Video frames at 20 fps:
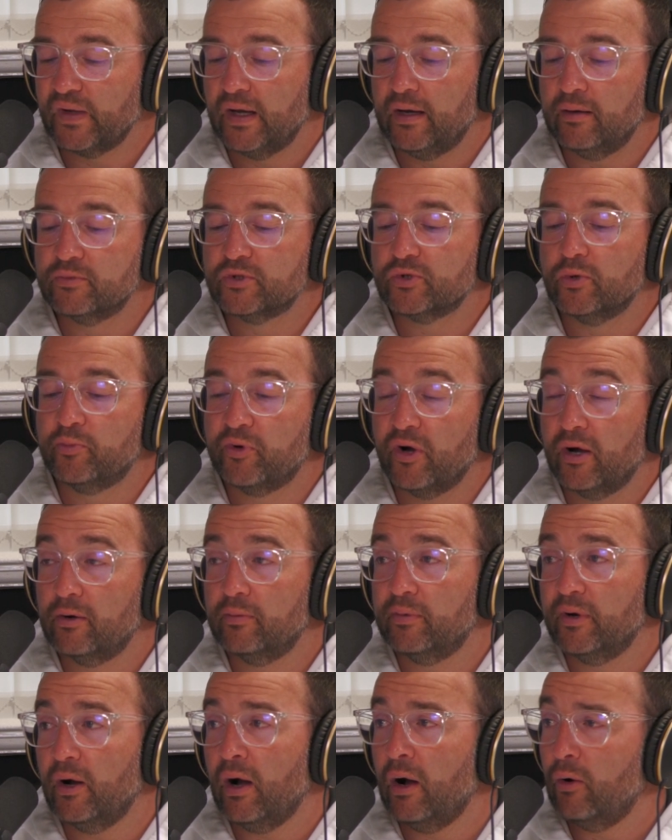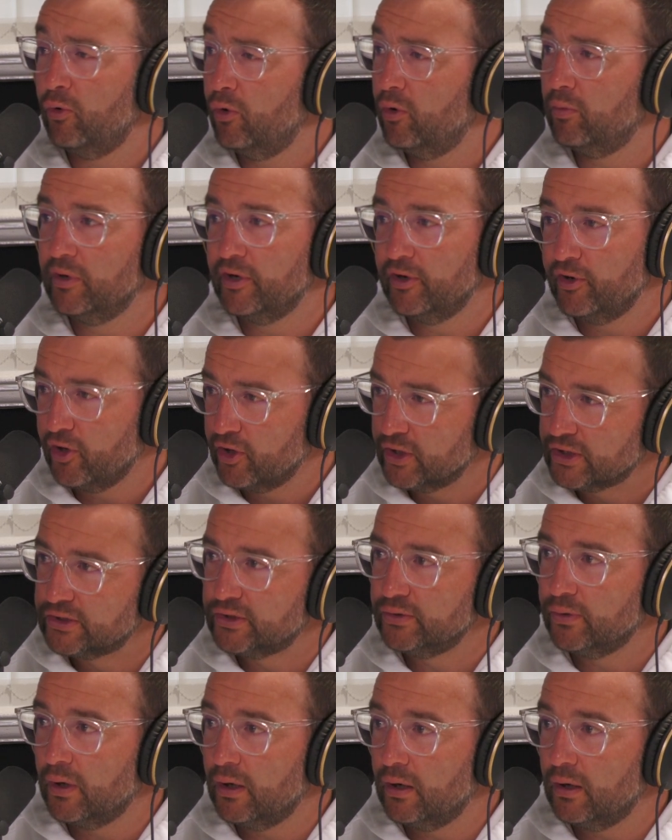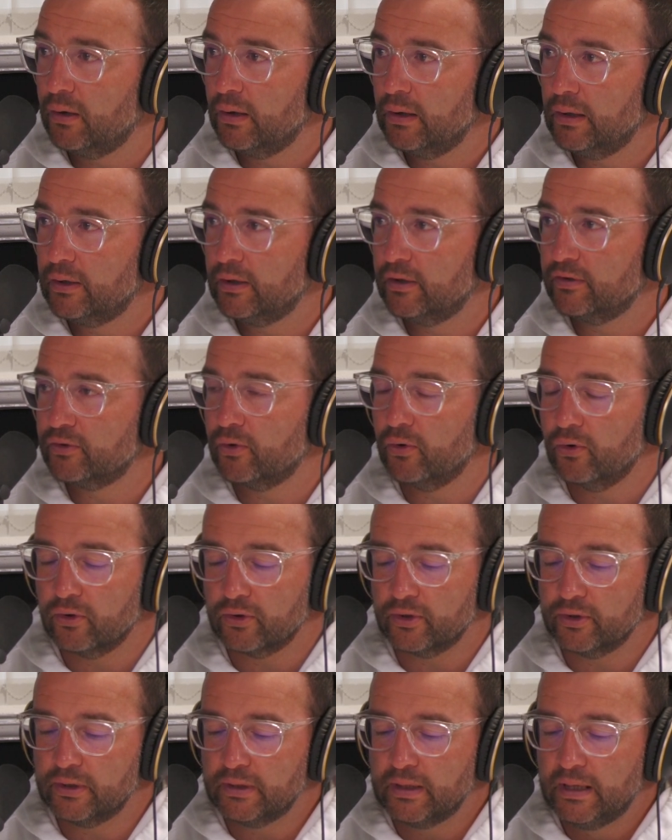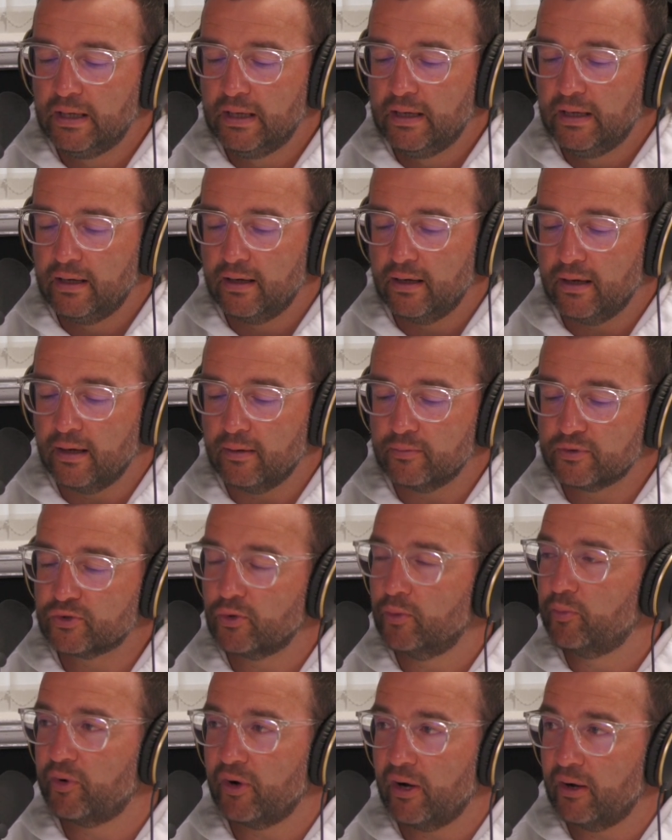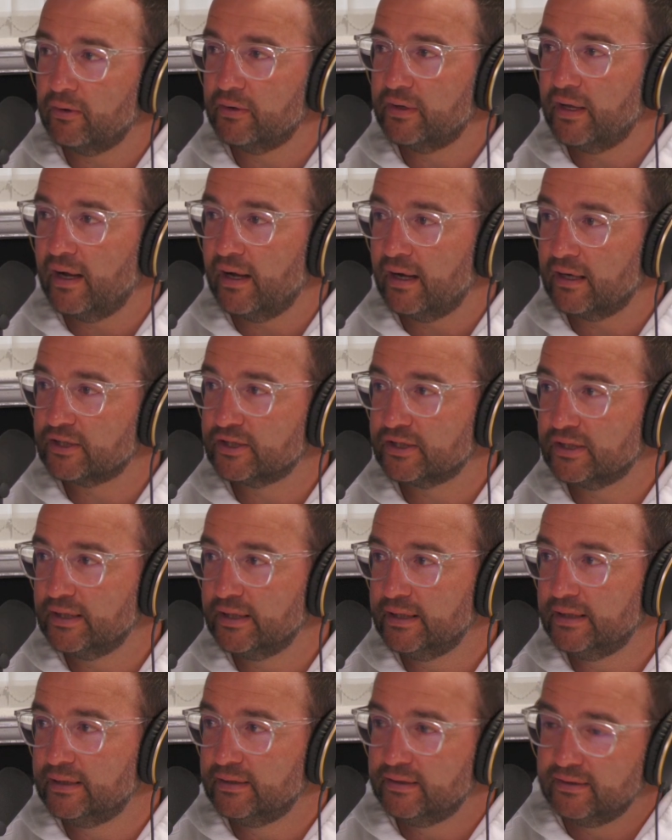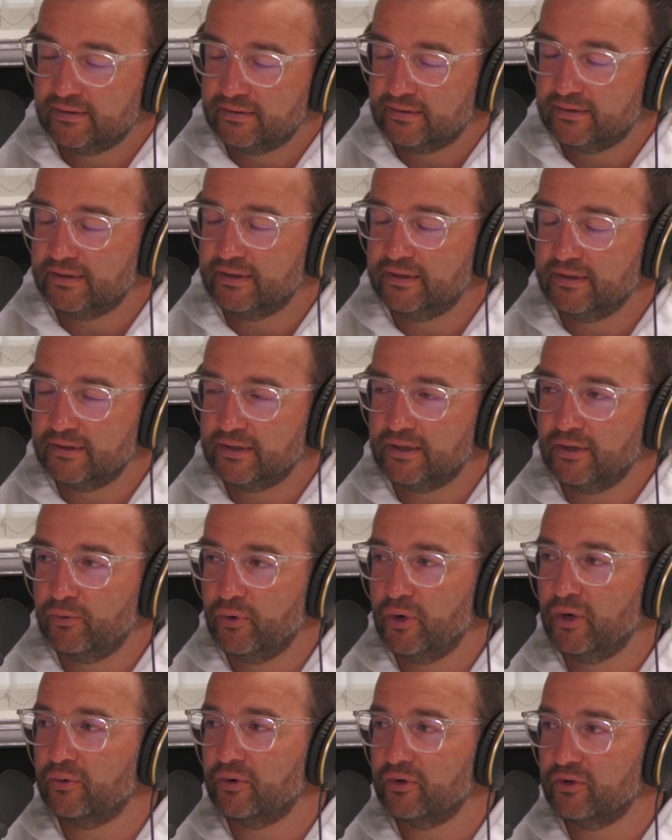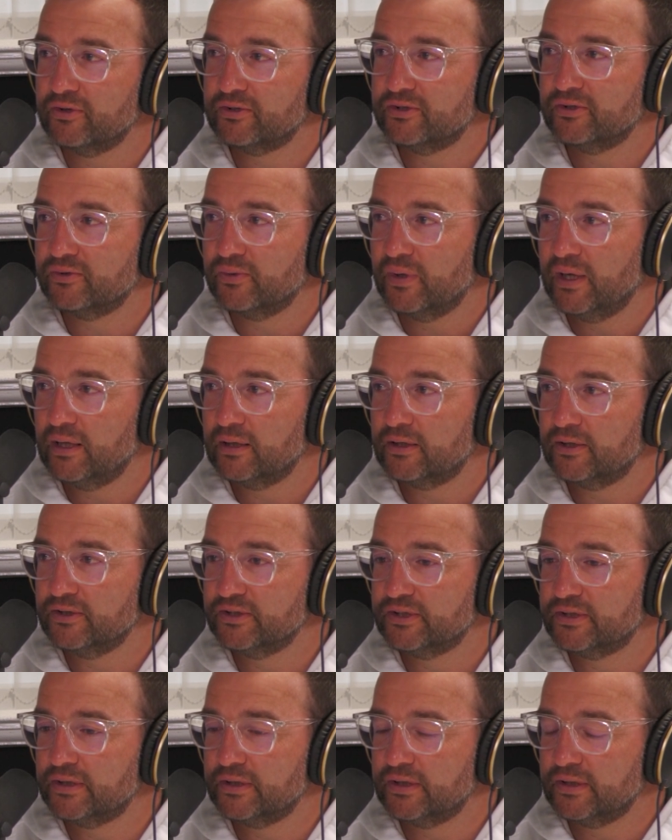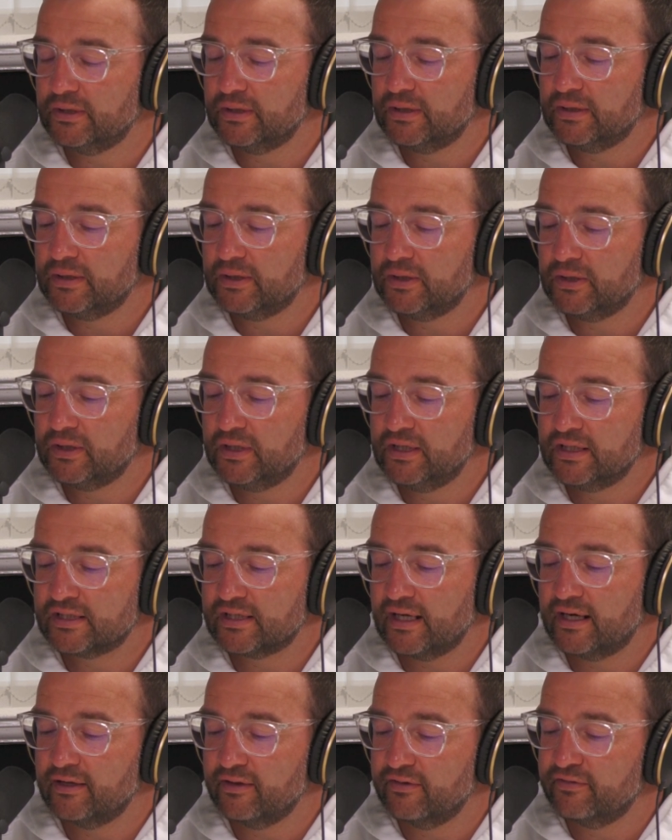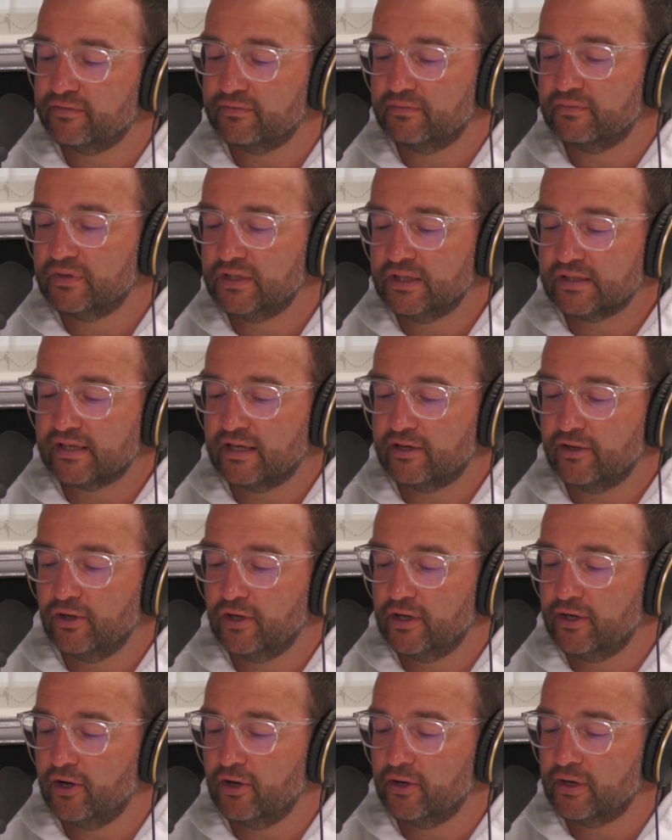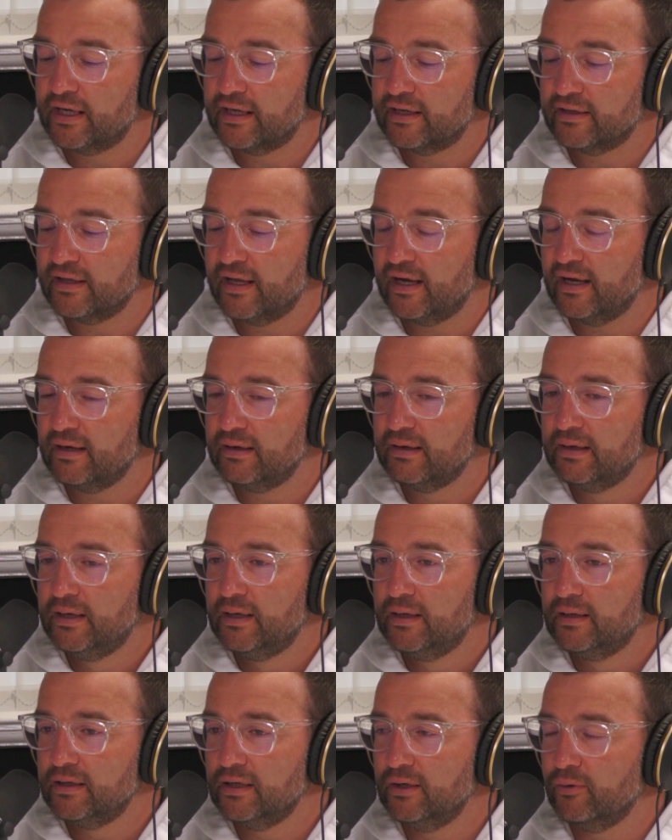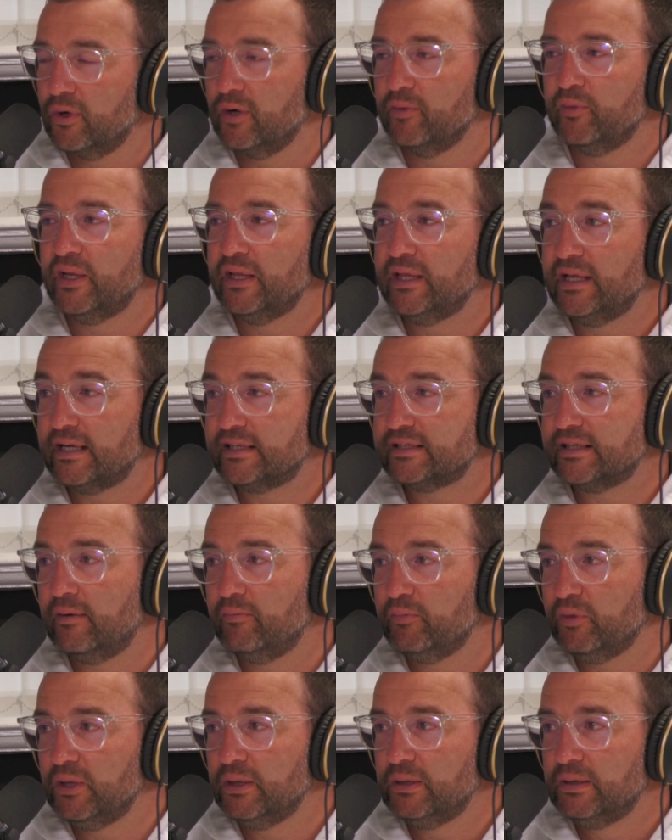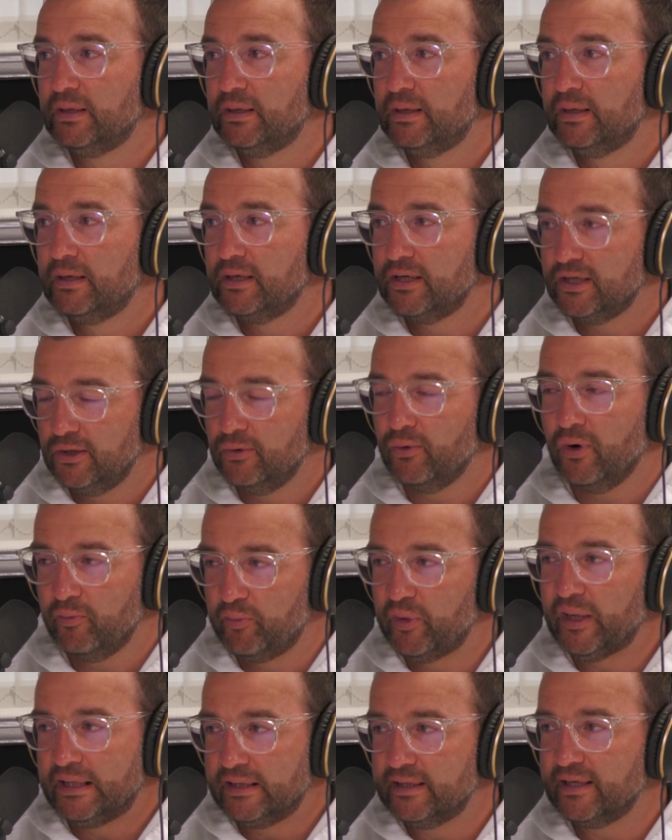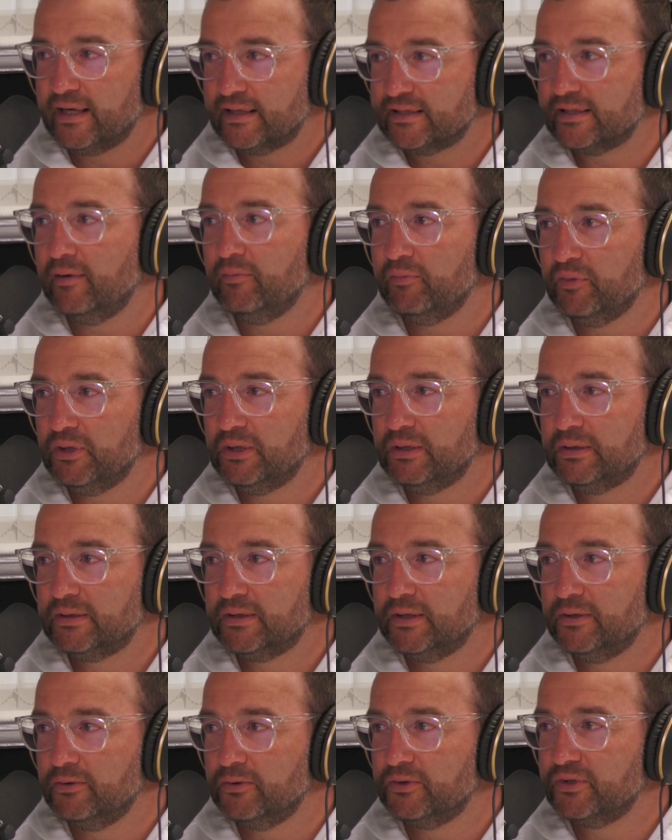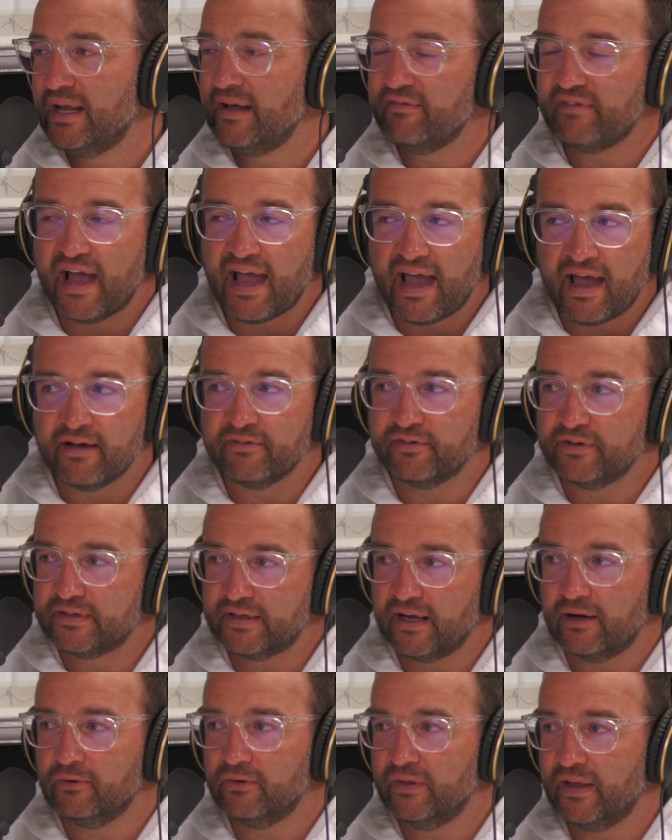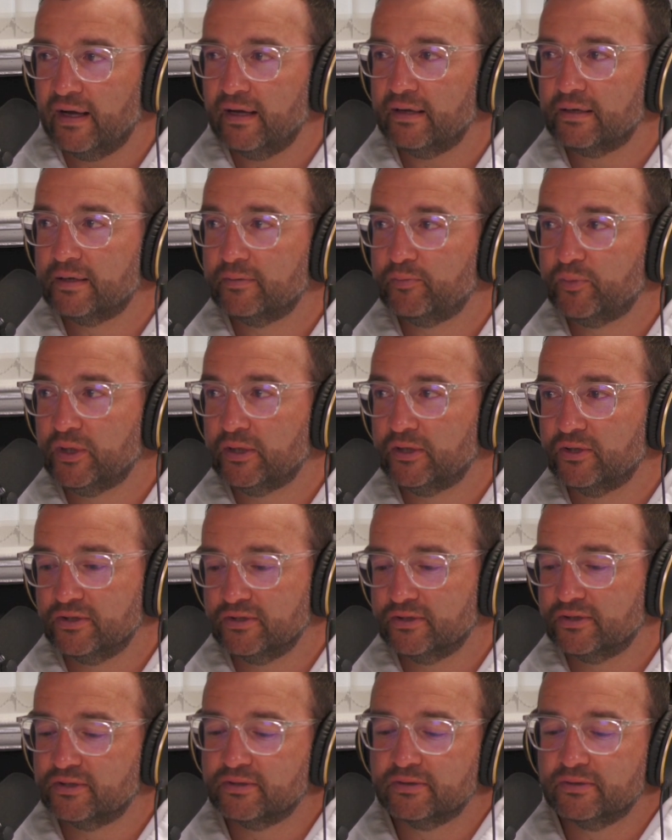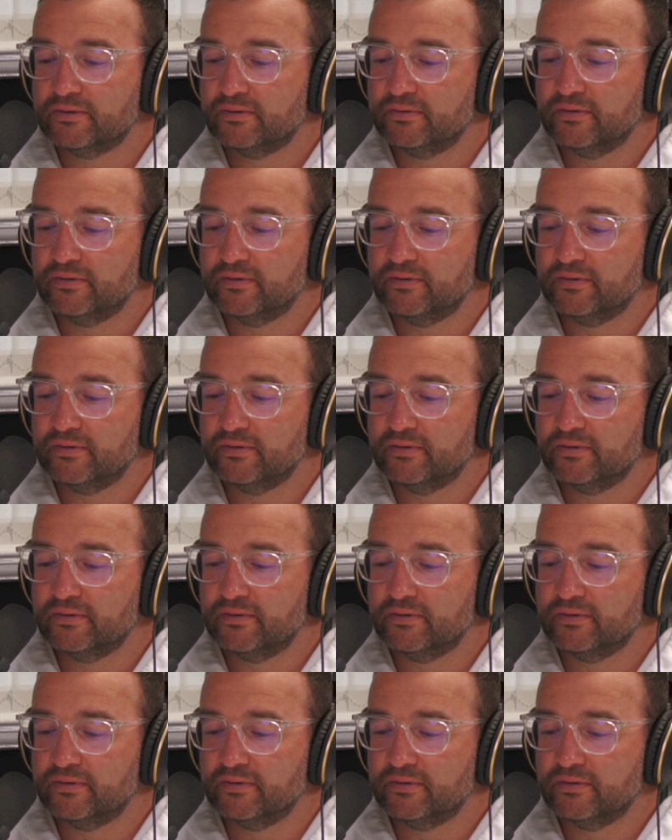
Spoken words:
I'm so proud about how open and honest you are at talking. I'm so proud that actually you work with us as well, because you said early on here that you want to be the example. You are being the example. You know, never ever doubt that, because,